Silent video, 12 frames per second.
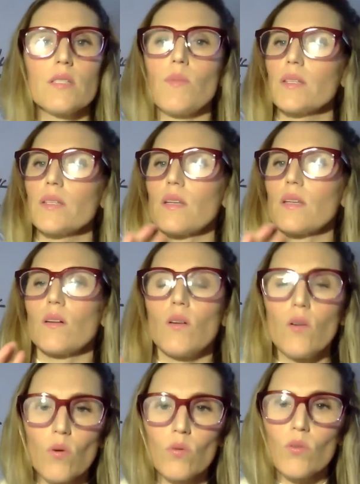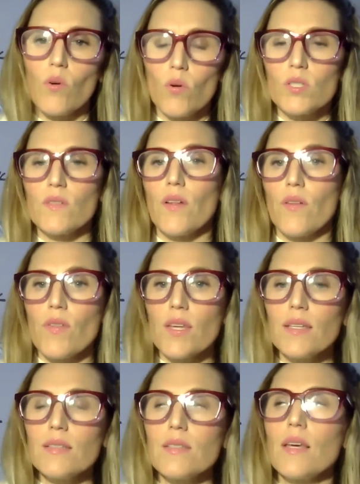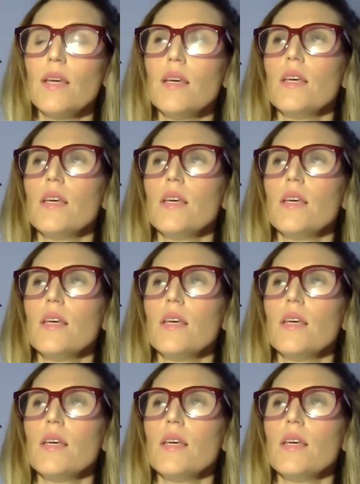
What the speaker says: depends on a whole host of other things.